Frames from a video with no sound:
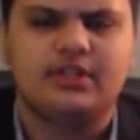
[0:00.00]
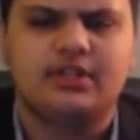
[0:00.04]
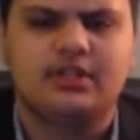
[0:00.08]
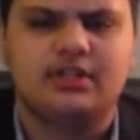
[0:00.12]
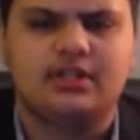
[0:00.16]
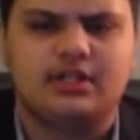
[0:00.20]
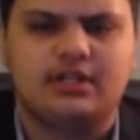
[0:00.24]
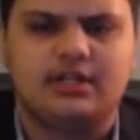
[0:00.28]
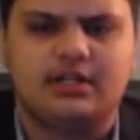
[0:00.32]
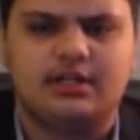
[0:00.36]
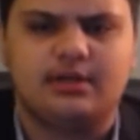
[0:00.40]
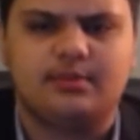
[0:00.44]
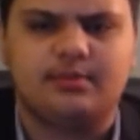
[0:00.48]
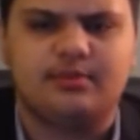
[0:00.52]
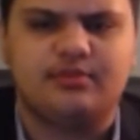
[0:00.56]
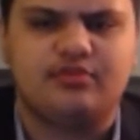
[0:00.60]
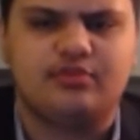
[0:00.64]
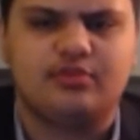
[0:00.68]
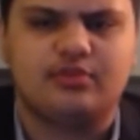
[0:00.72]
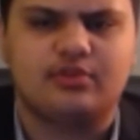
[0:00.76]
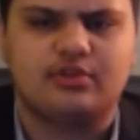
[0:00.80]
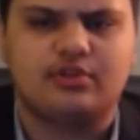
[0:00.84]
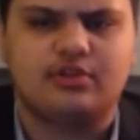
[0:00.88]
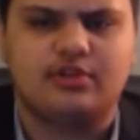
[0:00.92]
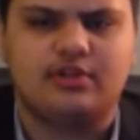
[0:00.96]
If you
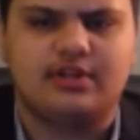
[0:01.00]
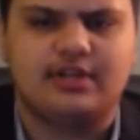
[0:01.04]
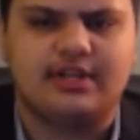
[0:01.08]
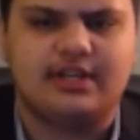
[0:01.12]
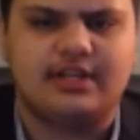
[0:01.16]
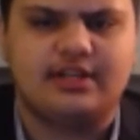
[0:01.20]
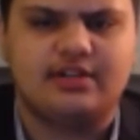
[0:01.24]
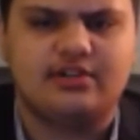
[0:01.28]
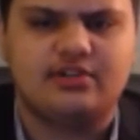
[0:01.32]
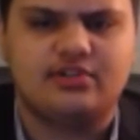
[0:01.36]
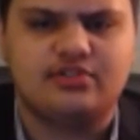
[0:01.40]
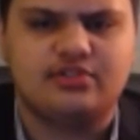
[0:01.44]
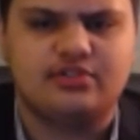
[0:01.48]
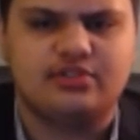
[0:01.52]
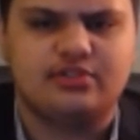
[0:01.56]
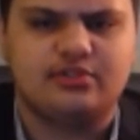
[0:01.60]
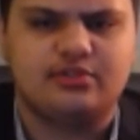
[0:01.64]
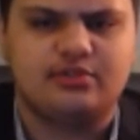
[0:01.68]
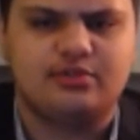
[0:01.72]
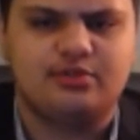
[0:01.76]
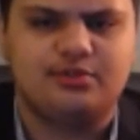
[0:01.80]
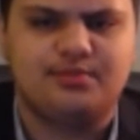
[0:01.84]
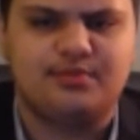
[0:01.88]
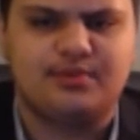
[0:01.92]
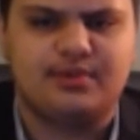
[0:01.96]
recall, Anderson
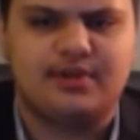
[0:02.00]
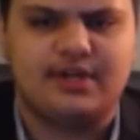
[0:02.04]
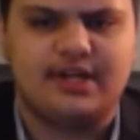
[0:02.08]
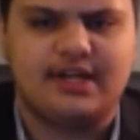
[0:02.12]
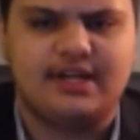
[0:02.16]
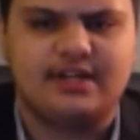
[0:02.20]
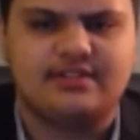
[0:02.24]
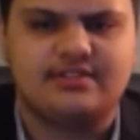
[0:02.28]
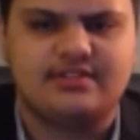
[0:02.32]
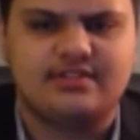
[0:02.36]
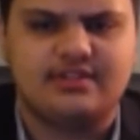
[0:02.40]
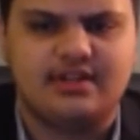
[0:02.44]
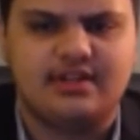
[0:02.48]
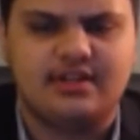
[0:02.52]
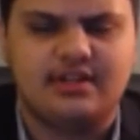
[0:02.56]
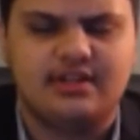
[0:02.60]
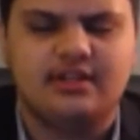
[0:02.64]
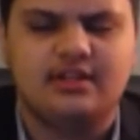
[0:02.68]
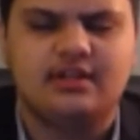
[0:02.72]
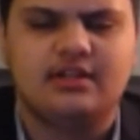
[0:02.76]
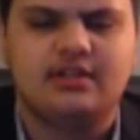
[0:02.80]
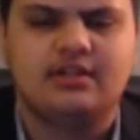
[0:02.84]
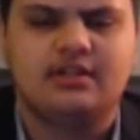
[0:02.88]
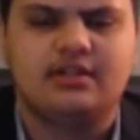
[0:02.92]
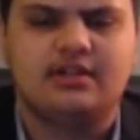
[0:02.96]
Cooper had said,
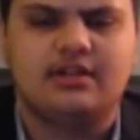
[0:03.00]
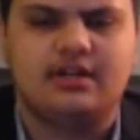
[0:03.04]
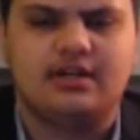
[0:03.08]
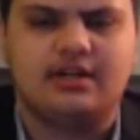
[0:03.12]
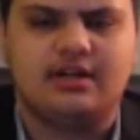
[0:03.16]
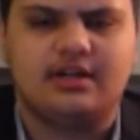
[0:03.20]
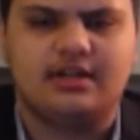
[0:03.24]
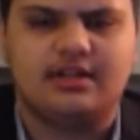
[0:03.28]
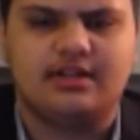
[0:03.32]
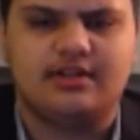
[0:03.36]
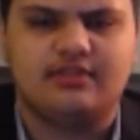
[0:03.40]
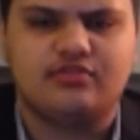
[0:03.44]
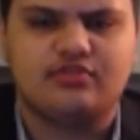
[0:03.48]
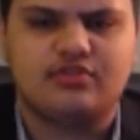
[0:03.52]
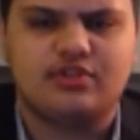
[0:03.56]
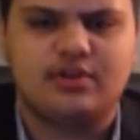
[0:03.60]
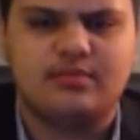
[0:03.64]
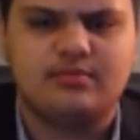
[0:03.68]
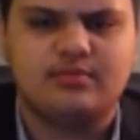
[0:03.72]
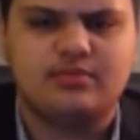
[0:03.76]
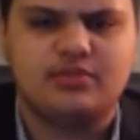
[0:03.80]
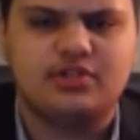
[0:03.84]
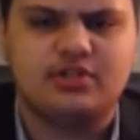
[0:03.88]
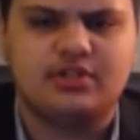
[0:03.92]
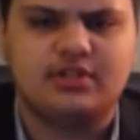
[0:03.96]
if
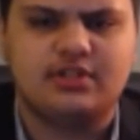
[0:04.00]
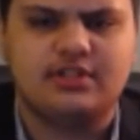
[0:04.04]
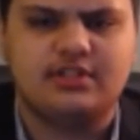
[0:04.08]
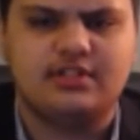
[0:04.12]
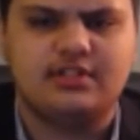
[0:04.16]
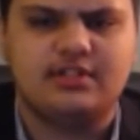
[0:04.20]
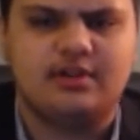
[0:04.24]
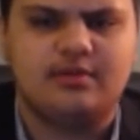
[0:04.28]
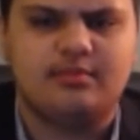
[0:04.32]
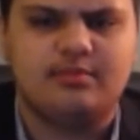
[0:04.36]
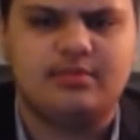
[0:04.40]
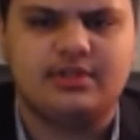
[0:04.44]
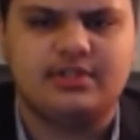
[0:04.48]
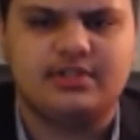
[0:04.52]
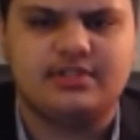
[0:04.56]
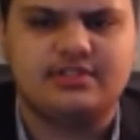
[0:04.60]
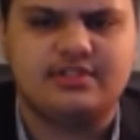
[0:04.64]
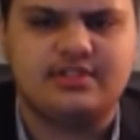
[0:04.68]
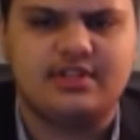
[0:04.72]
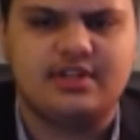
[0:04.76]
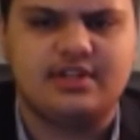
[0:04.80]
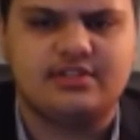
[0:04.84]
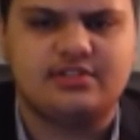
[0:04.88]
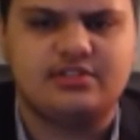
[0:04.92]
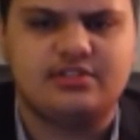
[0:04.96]
Trump took a dump on his
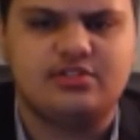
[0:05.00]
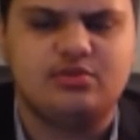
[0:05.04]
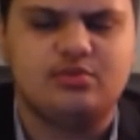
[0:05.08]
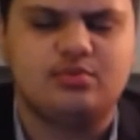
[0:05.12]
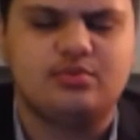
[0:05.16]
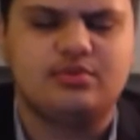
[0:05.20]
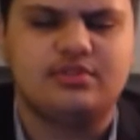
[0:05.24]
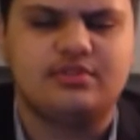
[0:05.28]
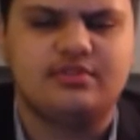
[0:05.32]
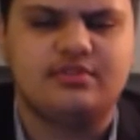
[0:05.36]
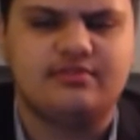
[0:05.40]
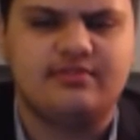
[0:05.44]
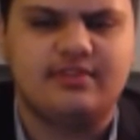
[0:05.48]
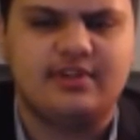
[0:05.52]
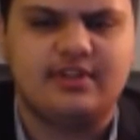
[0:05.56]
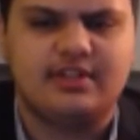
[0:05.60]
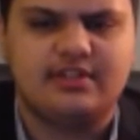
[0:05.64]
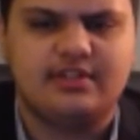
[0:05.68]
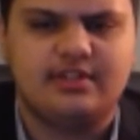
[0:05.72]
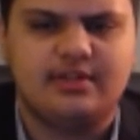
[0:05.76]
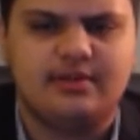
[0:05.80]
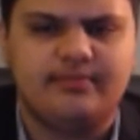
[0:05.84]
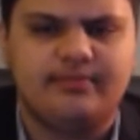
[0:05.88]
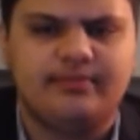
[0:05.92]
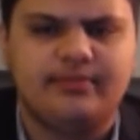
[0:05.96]
desk, you would defend
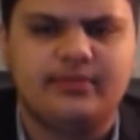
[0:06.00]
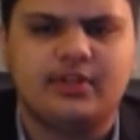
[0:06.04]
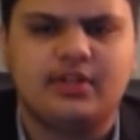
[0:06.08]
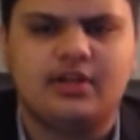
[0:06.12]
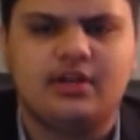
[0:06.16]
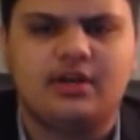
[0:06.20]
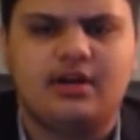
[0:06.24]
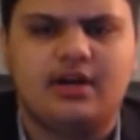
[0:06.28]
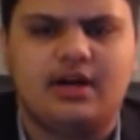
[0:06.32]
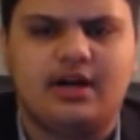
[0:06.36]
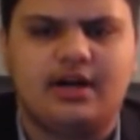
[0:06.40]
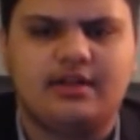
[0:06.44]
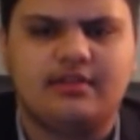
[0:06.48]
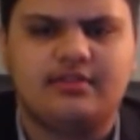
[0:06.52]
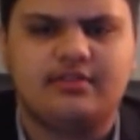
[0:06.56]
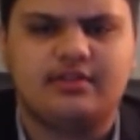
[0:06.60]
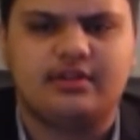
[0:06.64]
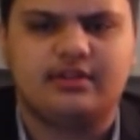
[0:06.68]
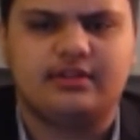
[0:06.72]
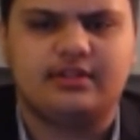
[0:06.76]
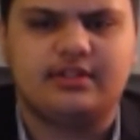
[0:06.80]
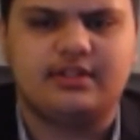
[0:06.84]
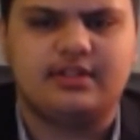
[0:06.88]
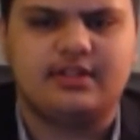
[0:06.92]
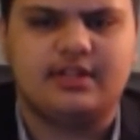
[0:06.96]
him. I
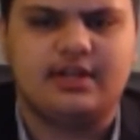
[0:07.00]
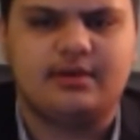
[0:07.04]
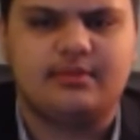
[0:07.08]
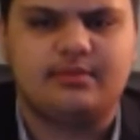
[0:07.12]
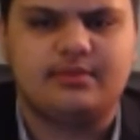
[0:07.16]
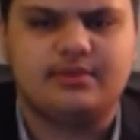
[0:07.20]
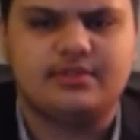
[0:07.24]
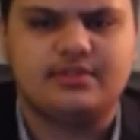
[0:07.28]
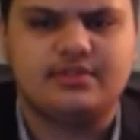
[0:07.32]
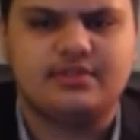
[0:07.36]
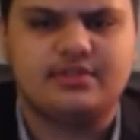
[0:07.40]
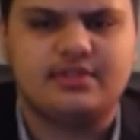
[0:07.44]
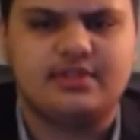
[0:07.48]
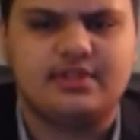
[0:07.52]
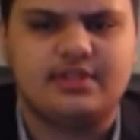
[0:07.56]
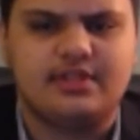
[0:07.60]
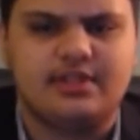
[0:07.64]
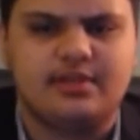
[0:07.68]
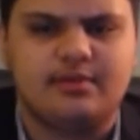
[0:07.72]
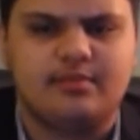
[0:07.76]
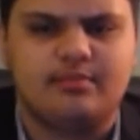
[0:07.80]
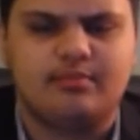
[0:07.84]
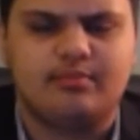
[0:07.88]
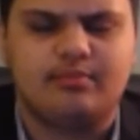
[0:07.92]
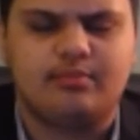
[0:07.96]
thought that that was
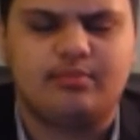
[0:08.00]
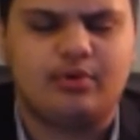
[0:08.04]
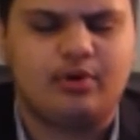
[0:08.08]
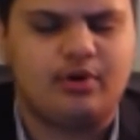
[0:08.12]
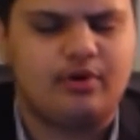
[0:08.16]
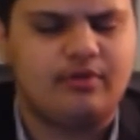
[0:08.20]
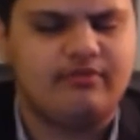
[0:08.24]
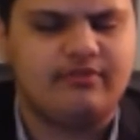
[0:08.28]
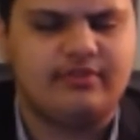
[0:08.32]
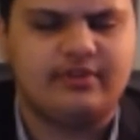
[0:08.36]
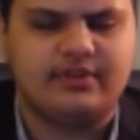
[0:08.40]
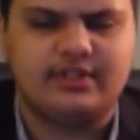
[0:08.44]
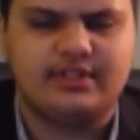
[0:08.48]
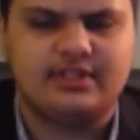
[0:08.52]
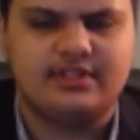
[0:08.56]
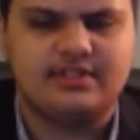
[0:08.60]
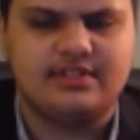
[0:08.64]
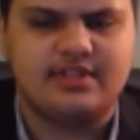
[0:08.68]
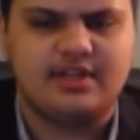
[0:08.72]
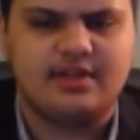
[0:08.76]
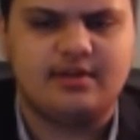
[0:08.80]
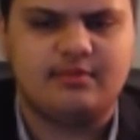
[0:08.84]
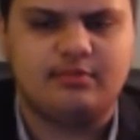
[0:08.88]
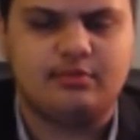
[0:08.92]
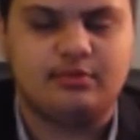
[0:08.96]
the perfect
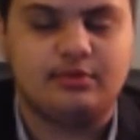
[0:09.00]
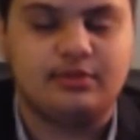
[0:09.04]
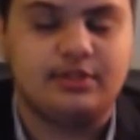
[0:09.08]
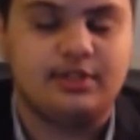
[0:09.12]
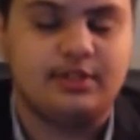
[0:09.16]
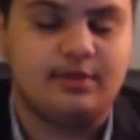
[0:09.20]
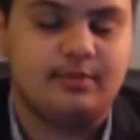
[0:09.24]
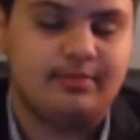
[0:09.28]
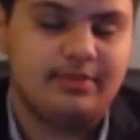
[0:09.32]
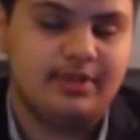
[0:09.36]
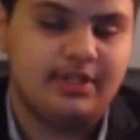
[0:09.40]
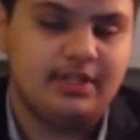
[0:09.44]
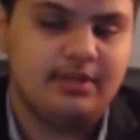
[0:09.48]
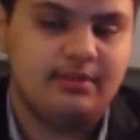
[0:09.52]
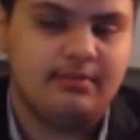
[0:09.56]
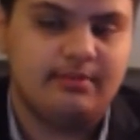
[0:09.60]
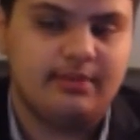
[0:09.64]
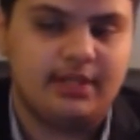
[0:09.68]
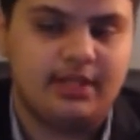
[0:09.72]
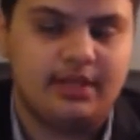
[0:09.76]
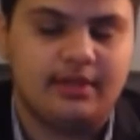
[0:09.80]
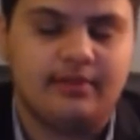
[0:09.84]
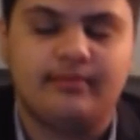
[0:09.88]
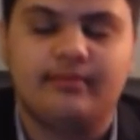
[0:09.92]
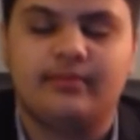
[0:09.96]
example and the
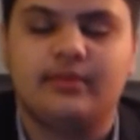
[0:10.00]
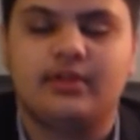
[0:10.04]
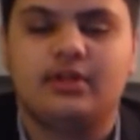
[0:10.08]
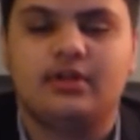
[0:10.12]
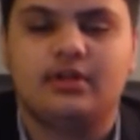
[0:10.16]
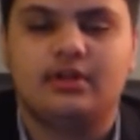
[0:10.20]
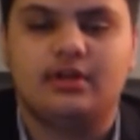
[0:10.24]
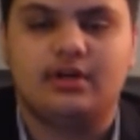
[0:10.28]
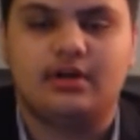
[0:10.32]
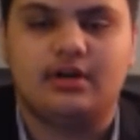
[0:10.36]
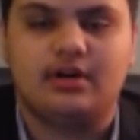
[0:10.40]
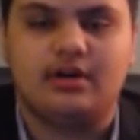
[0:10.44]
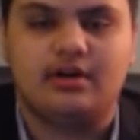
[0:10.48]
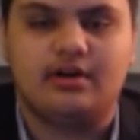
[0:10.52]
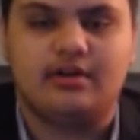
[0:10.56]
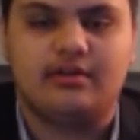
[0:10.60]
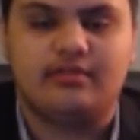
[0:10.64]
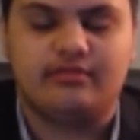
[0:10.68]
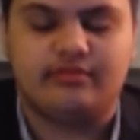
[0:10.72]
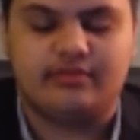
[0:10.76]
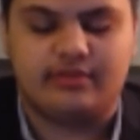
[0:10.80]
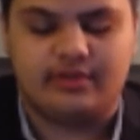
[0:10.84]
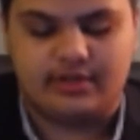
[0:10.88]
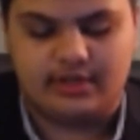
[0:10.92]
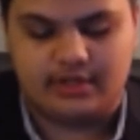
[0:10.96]
epitome
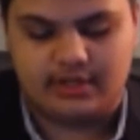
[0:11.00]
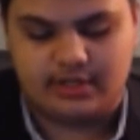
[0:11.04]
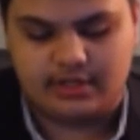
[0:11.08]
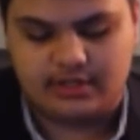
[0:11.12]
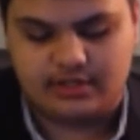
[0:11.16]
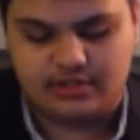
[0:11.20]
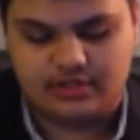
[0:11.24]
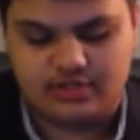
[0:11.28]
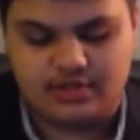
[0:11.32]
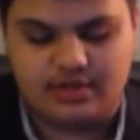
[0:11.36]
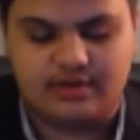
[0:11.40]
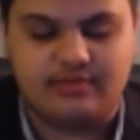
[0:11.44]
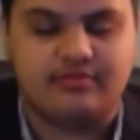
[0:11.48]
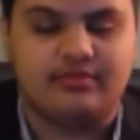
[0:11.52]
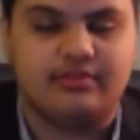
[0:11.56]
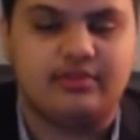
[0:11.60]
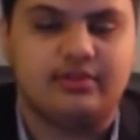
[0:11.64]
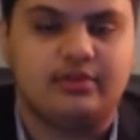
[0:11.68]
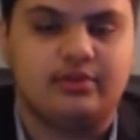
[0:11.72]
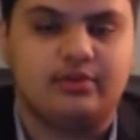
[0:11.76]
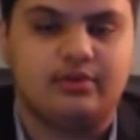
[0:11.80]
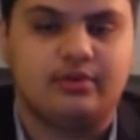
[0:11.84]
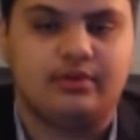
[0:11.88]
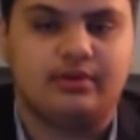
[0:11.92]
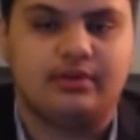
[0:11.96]
of Jeffrey
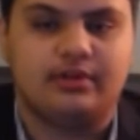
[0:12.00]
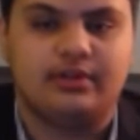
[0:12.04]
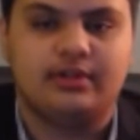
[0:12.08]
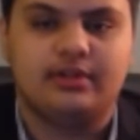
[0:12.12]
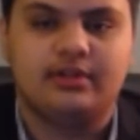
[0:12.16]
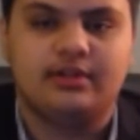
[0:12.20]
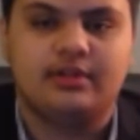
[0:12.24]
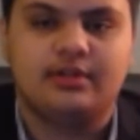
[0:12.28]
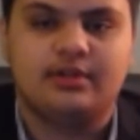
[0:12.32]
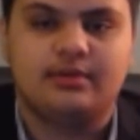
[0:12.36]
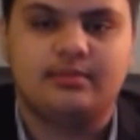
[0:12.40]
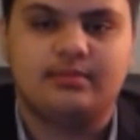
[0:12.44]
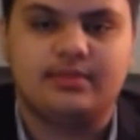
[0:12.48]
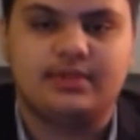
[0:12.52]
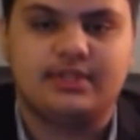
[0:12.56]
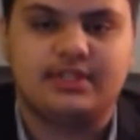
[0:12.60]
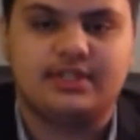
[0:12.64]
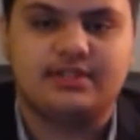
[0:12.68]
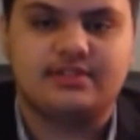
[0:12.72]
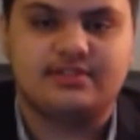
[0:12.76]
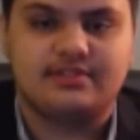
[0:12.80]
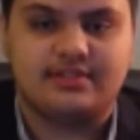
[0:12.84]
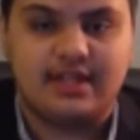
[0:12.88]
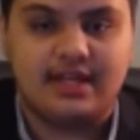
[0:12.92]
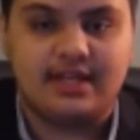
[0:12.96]
Lord,
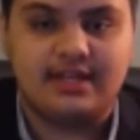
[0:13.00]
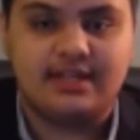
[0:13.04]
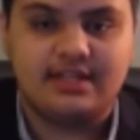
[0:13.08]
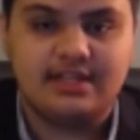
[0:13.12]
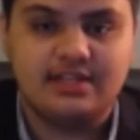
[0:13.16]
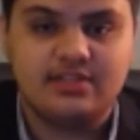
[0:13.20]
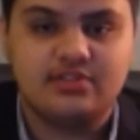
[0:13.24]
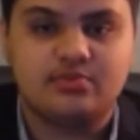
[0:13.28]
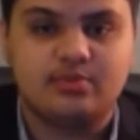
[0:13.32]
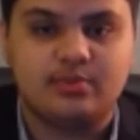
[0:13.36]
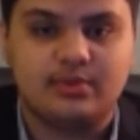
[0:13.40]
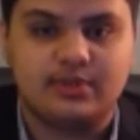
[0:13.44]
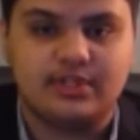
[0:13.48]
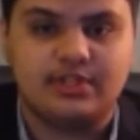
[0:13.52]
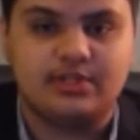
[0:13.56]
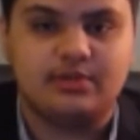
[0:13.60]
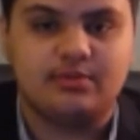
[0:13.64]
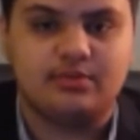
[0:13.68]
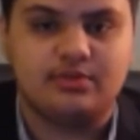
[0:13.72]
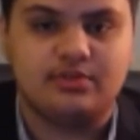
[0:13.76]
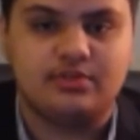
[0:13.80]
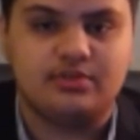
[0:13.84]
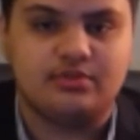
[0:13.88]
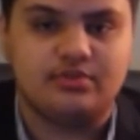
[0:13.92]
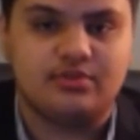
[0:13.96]
because that is what he
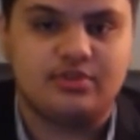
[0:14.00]
would do.